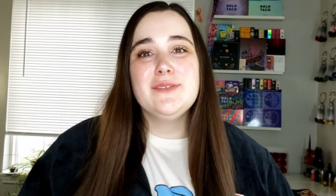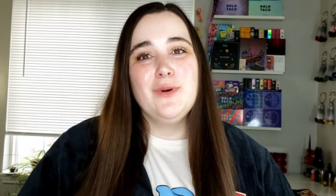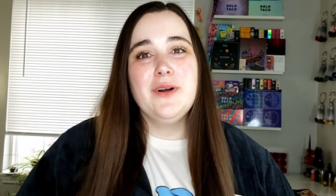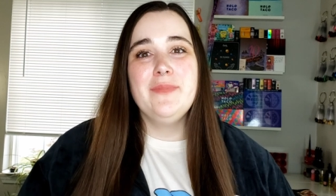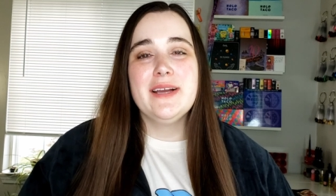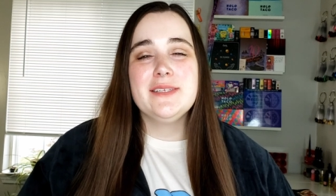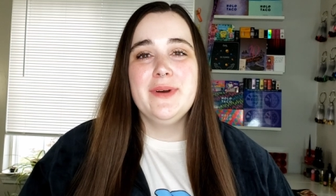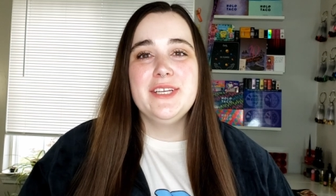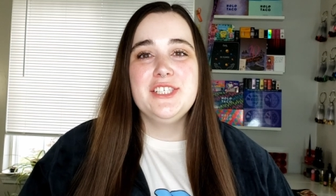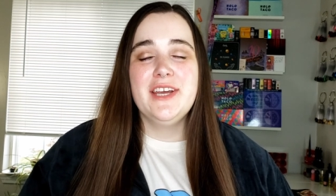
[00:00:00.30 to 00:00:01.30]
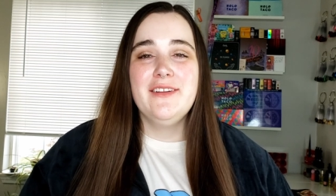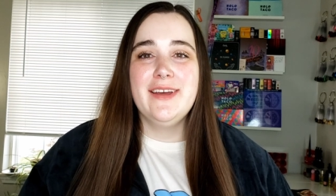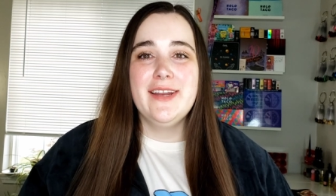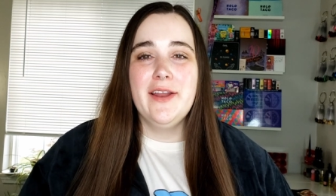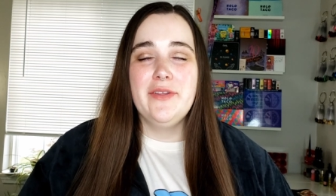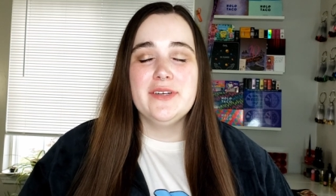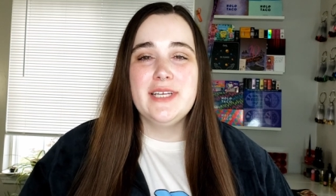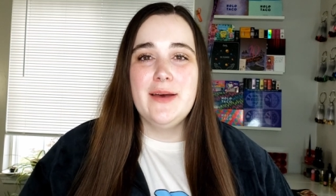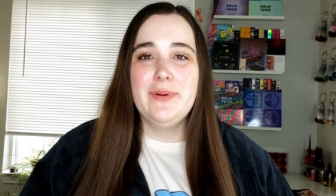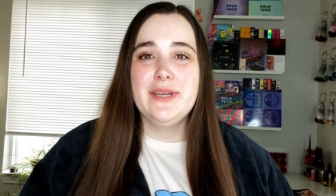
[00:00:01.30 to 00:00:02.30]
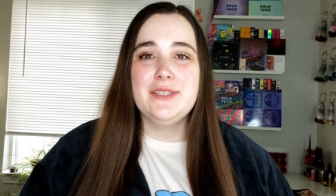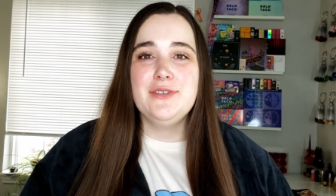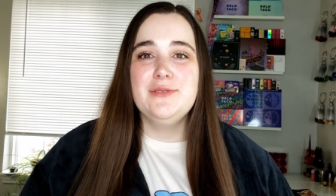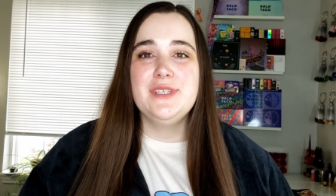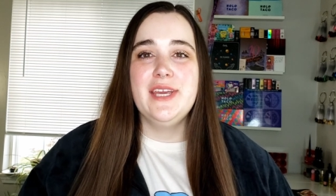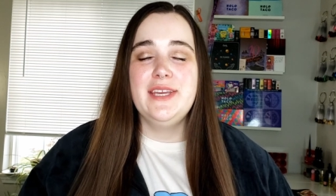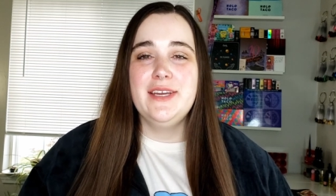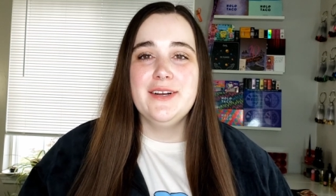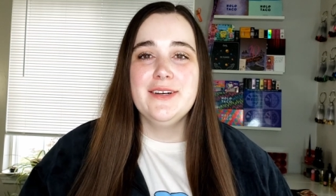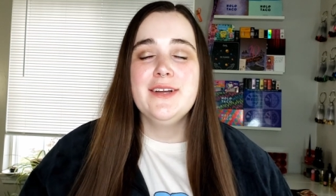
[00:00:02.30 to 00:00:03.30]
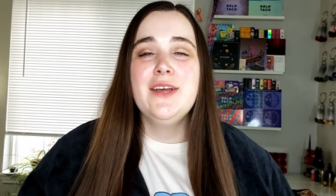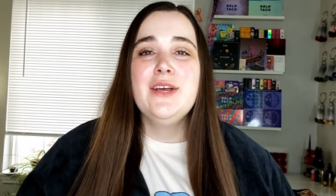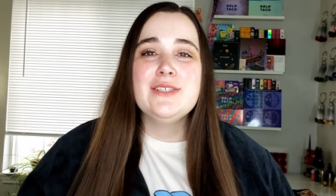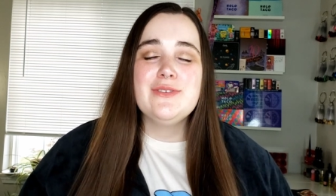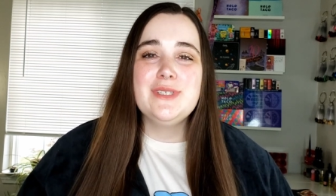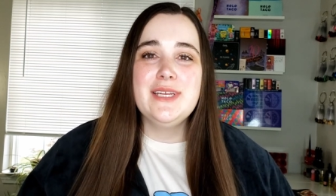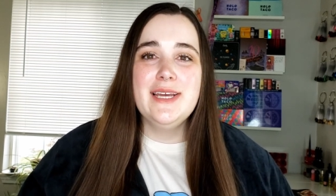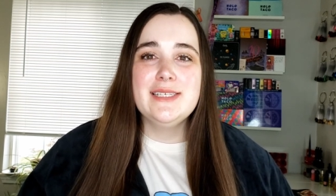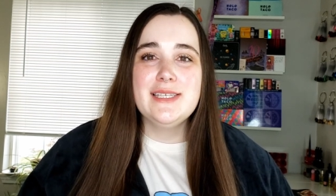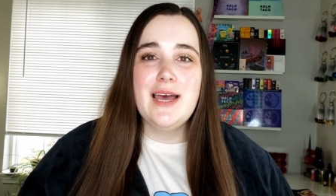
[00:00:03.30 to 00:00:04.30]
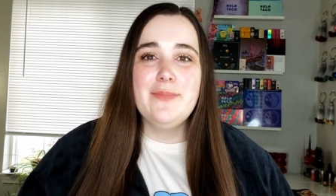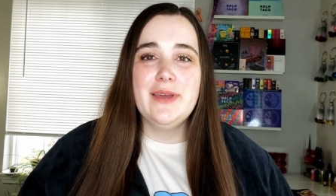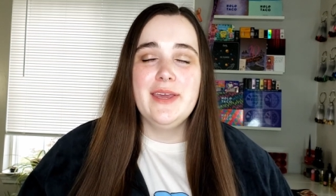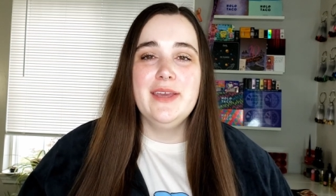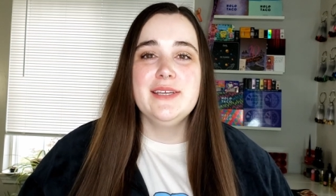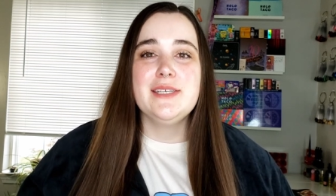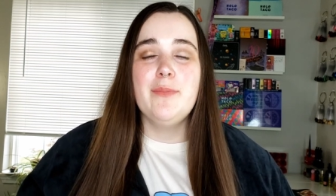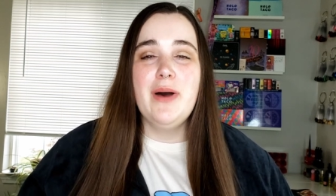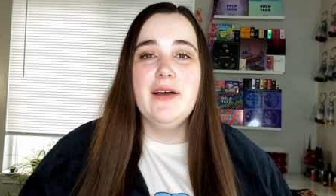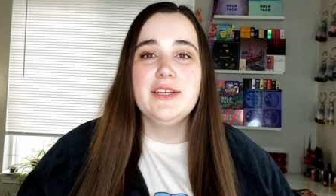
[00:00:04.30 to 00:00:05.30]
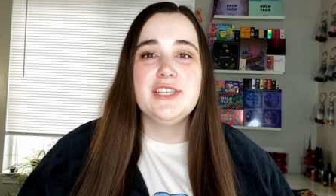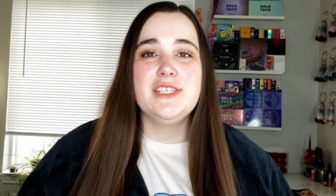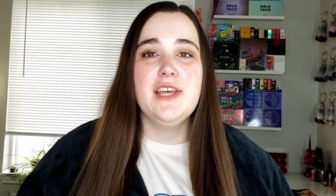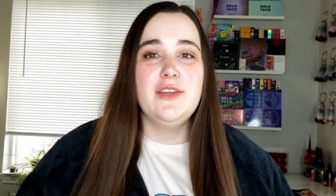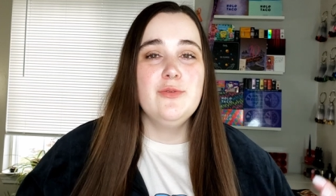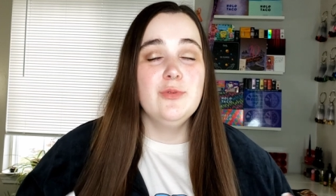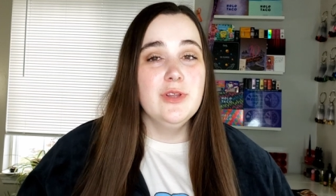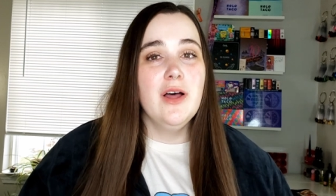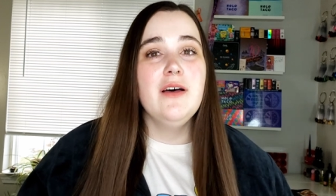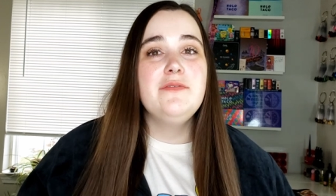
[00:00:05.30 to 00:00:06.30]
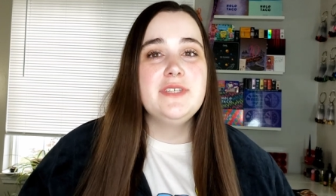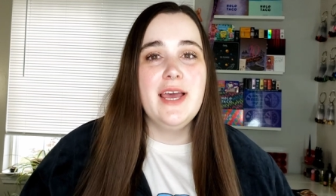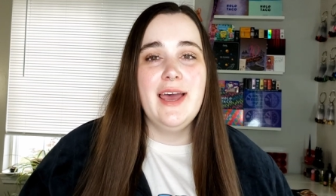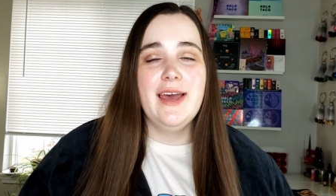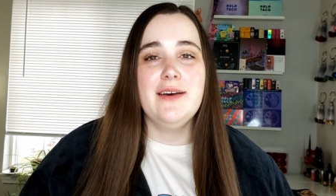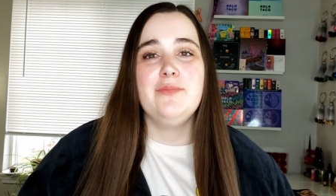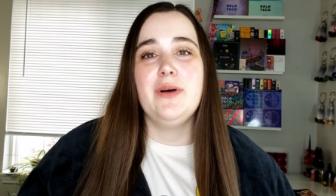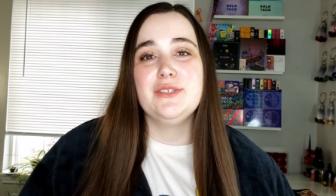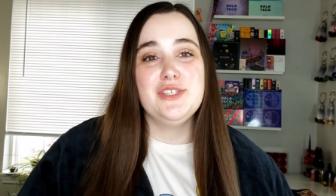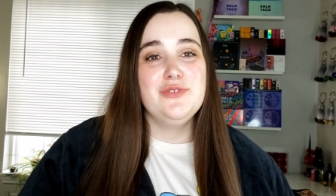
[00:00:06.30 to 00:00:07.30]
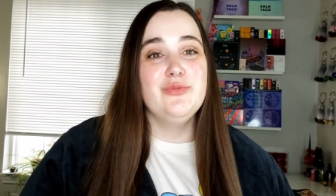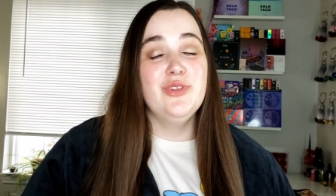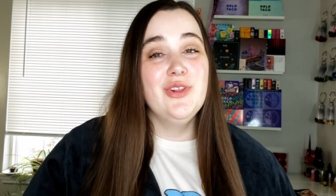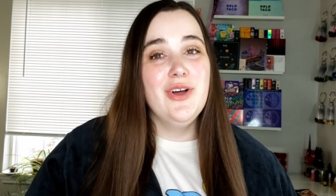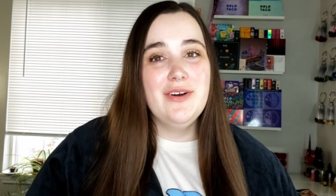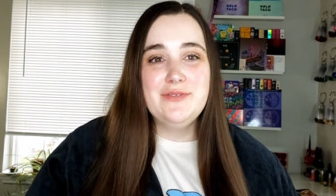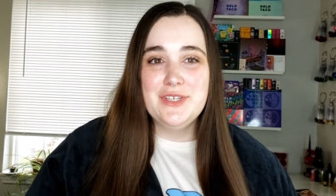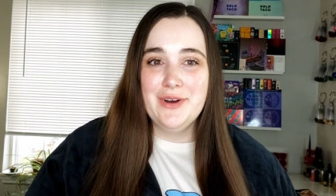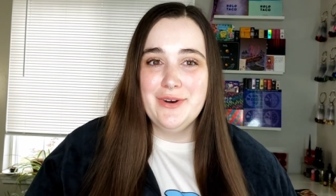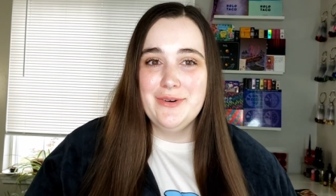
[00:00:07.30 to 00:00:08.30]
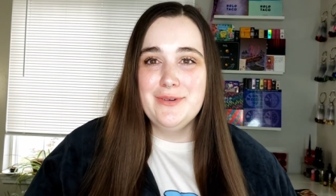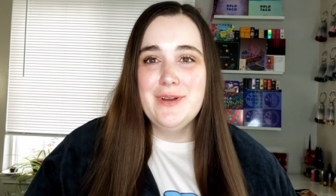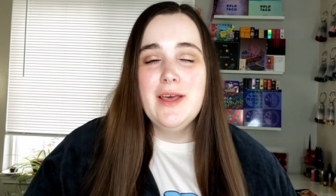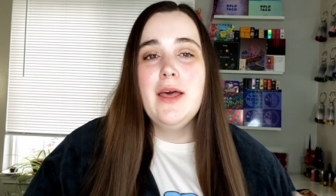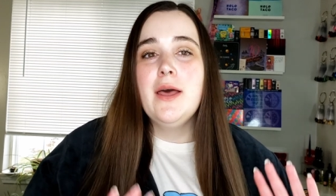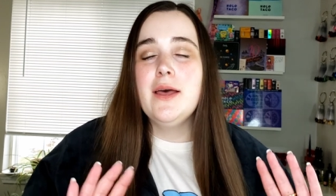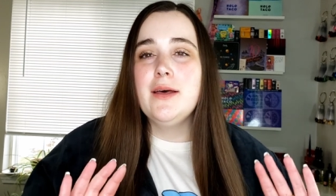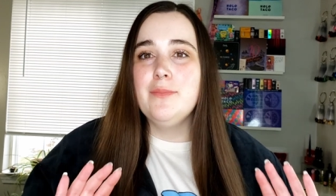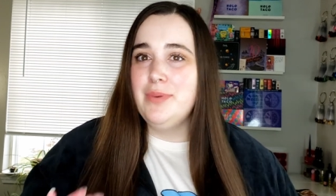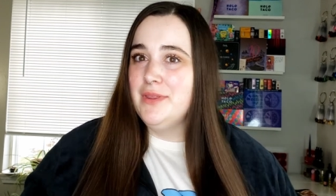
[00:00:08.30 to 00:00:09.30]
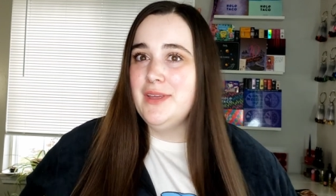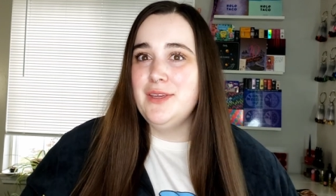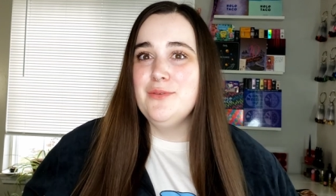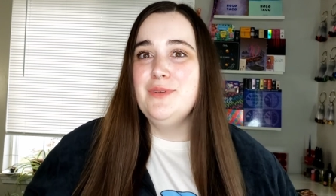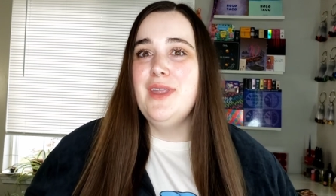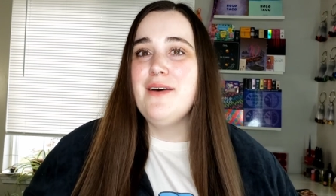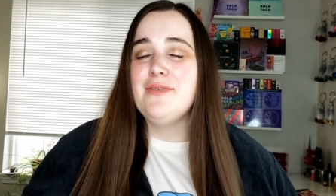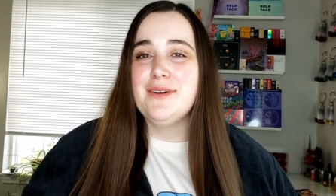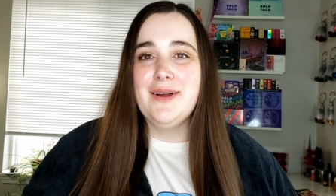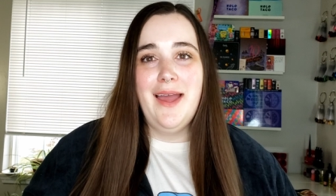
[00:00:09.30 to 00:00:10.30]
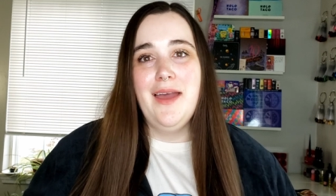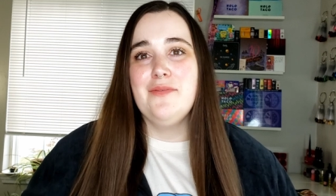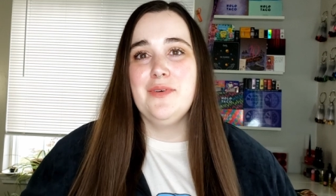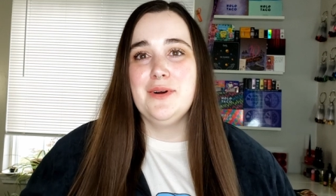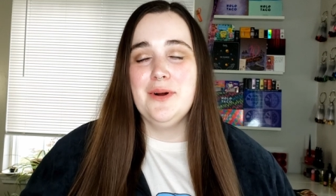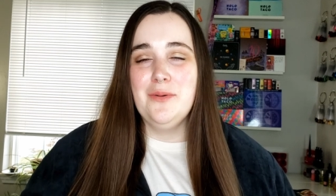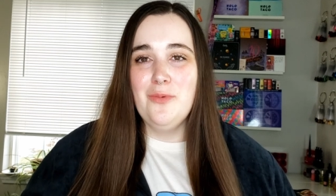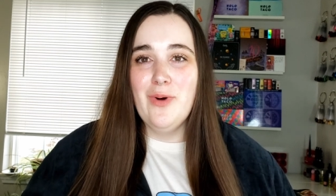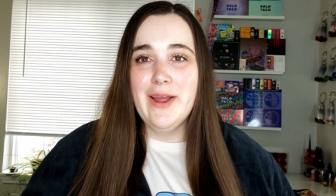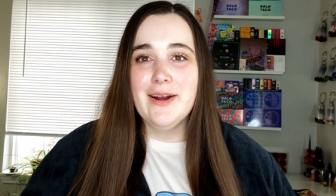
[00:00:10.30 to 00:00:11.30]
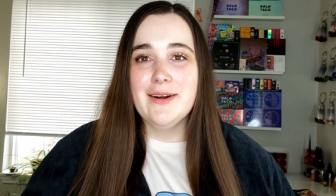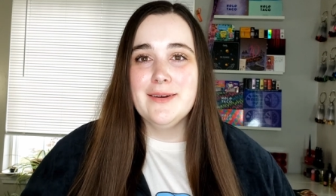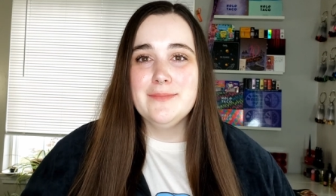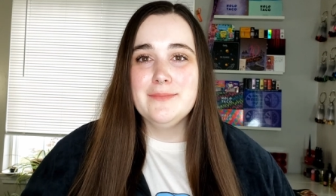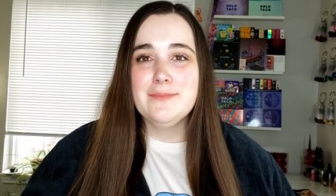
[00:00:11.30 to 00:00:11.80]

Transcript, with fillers: welcome back to my channel and another Topic Tuesday here. So today's topic is polishes that you love to have, polishes you love to own, but that you never ever wear.